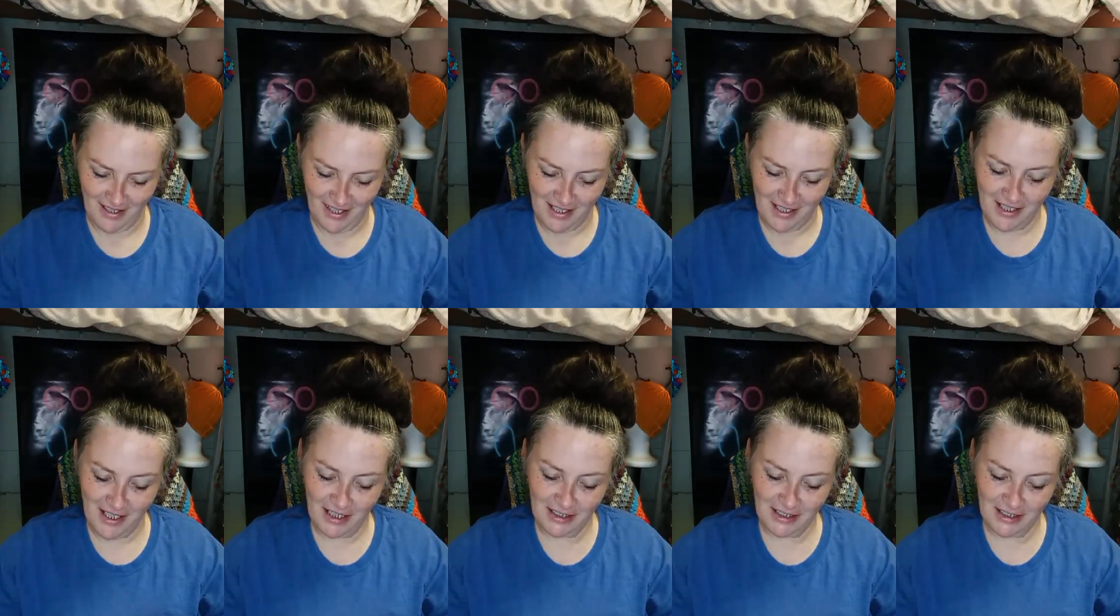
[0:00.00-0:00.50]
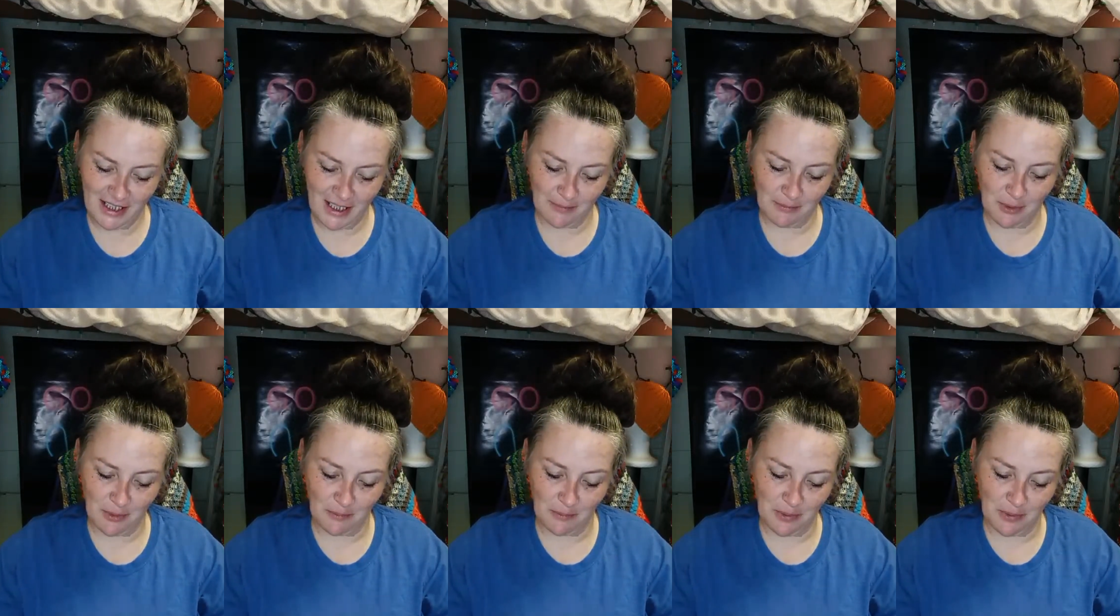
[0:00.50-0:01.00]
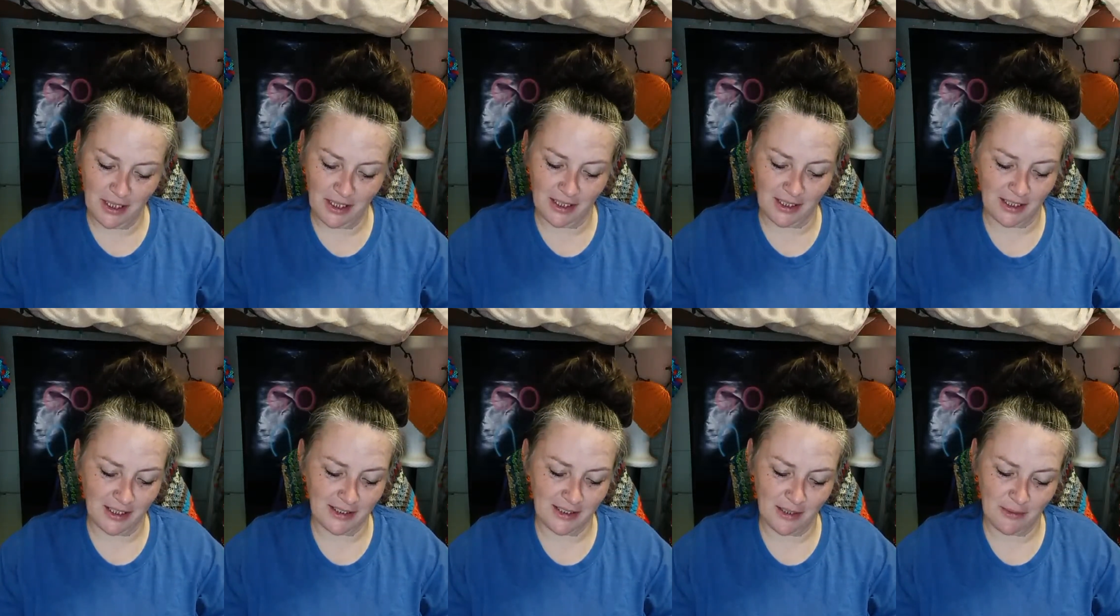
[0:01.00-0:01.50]
Not that I'm complaining
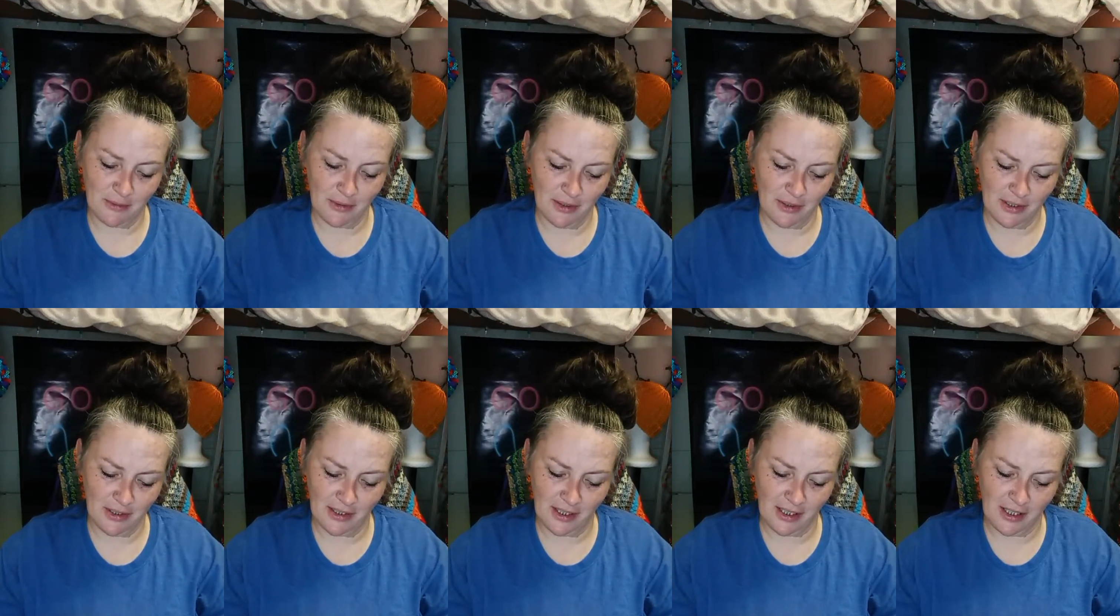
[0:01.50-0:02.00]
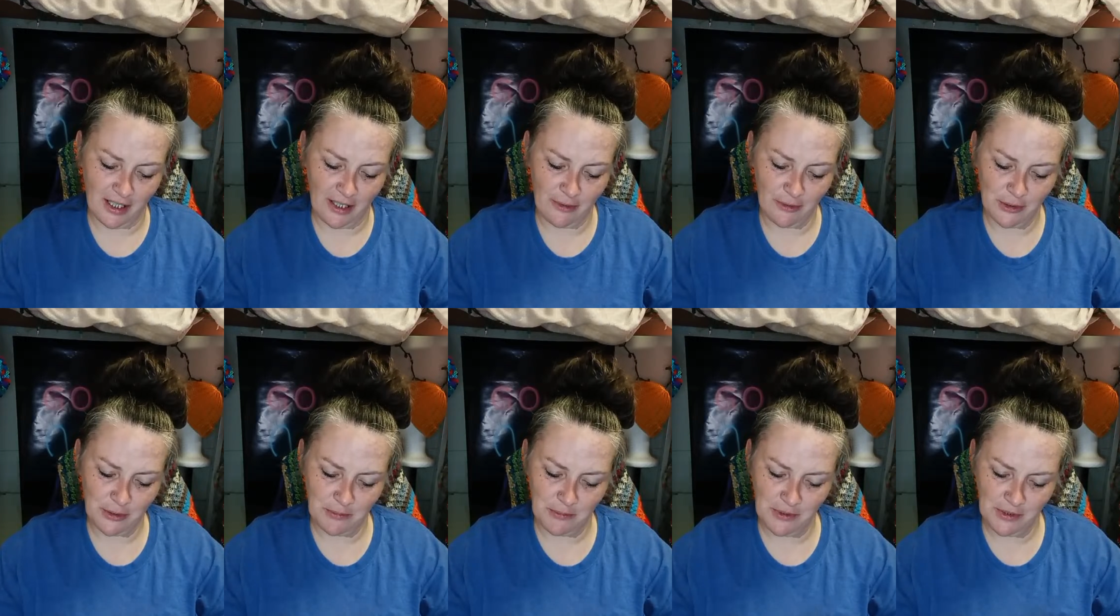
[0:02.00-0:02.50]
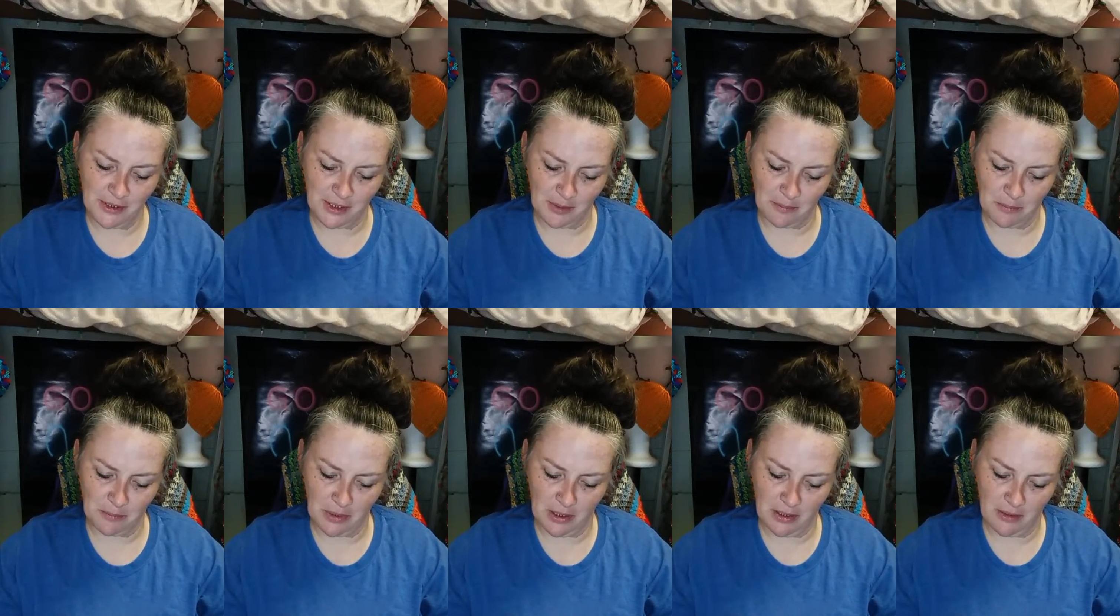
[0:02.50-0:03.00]
because I really like Irish music,
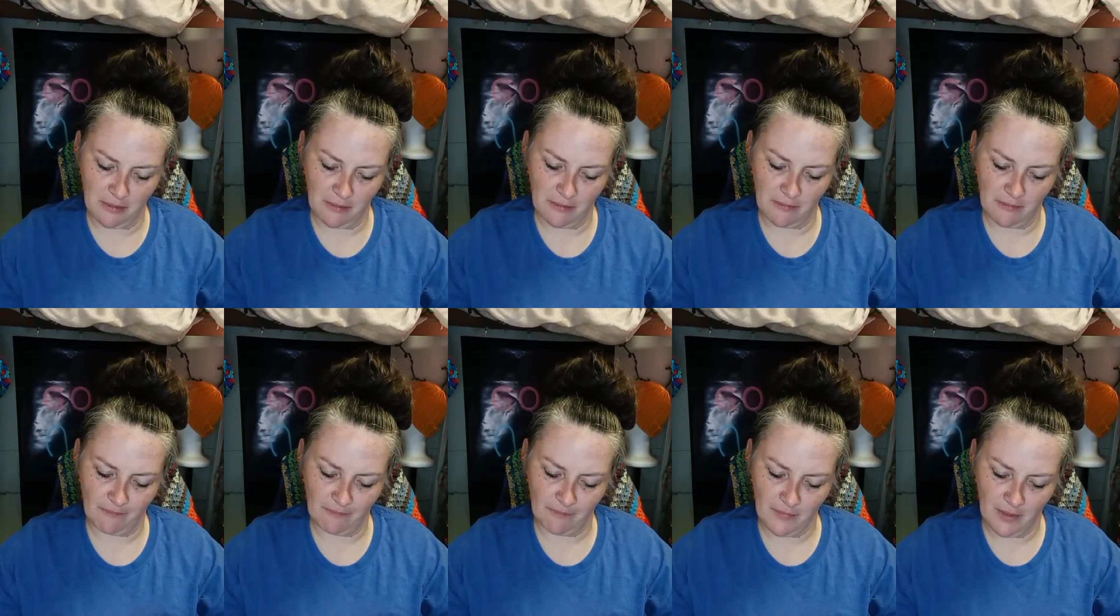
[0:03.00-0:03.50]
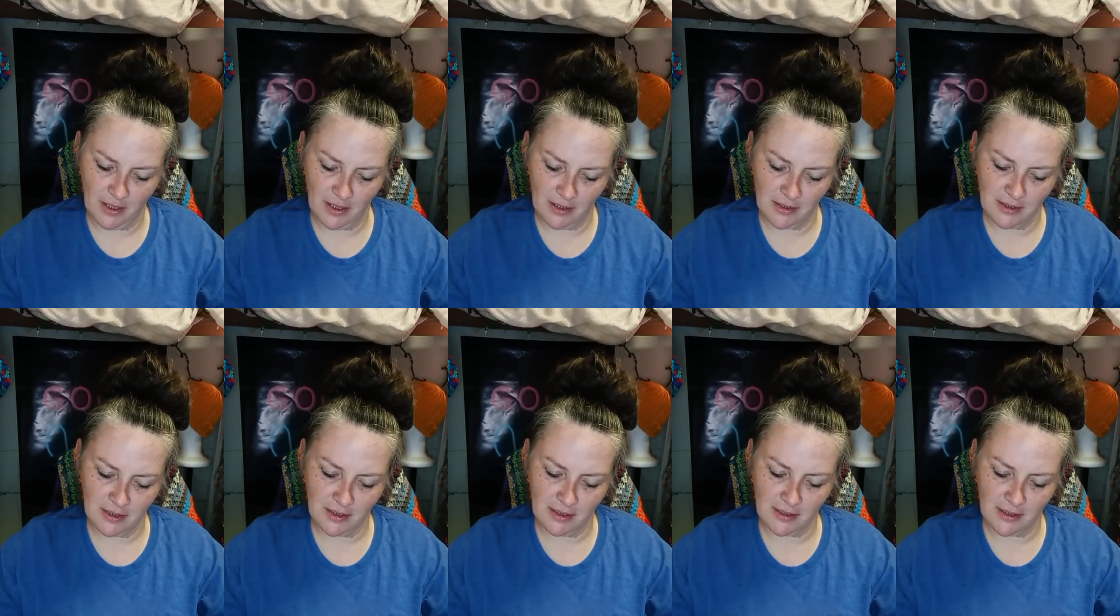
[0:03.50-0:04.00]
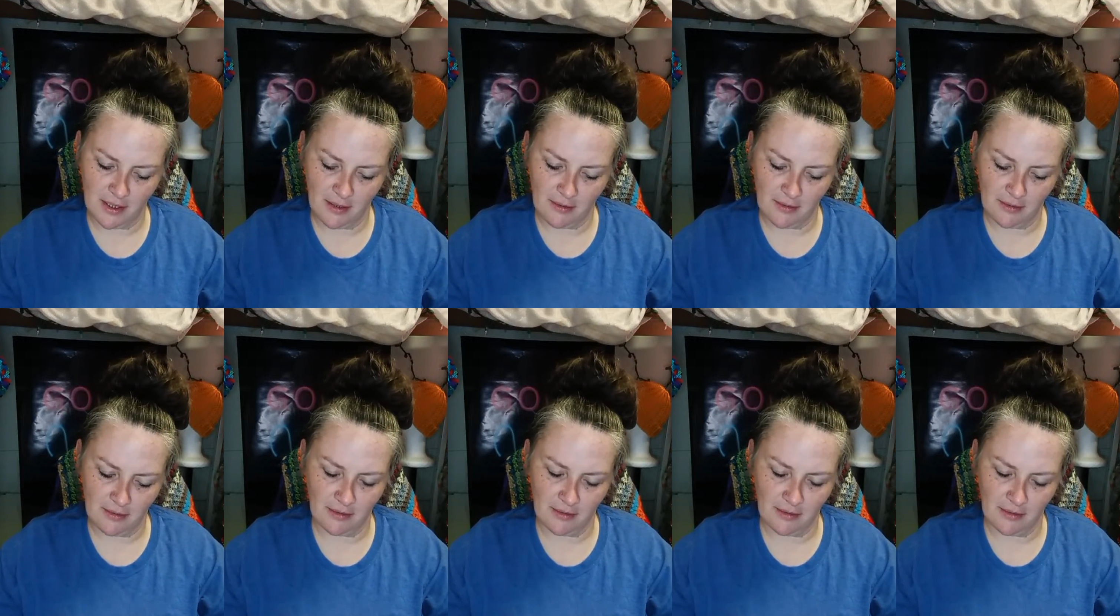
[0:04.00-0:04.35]
but it's not